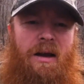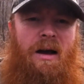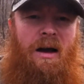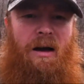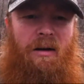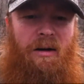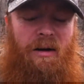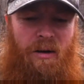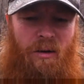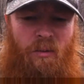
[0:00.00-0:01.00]
Uh,
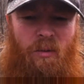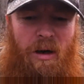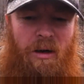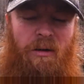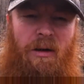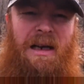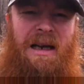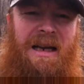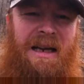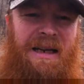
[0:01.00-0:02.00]
well,
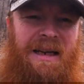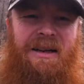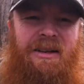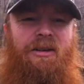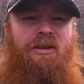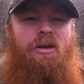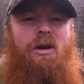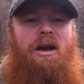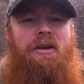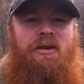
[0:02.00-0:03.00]
just so you
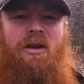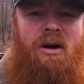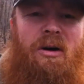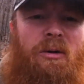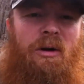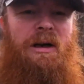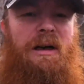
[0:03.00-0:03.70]
guys know,